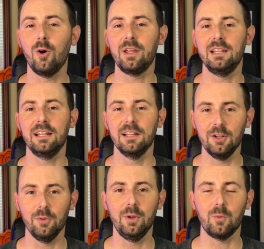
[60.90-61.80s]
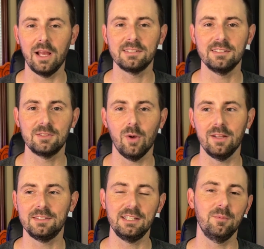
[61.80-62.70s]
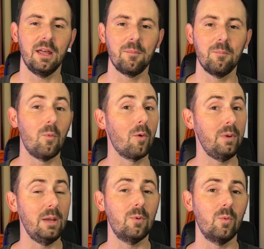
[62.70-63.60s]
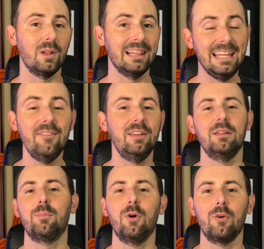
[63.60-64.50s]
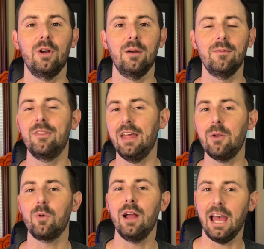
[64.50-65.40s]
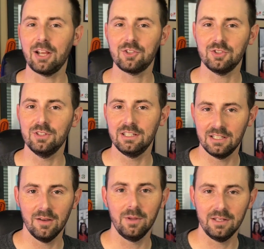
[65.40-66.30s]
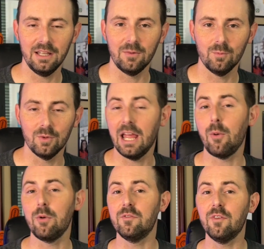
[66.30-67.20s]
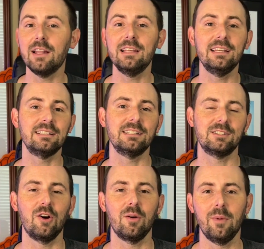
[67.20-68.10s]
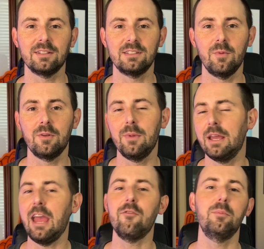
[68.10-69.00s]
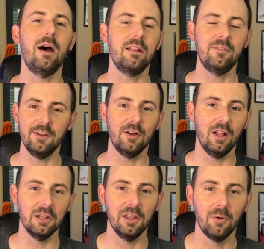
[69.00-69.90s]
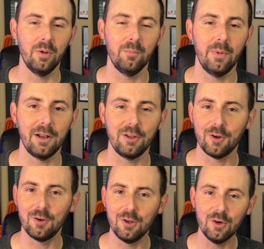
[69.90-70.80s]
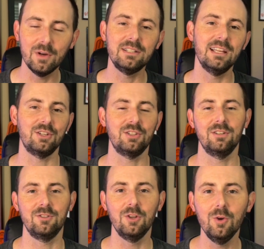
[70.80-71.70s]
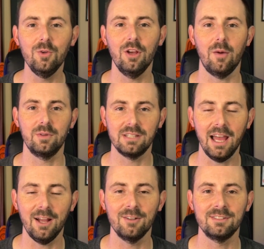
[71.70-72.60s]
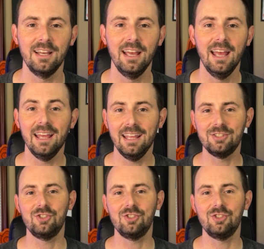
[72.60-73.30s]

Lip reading: getting a little bit restless while it seemed like more people were leaving the program than were actually coming in. Well, now we finally get to talk about someone to make everybody feel a little bit better. Your new addition to the Auburn Tigers is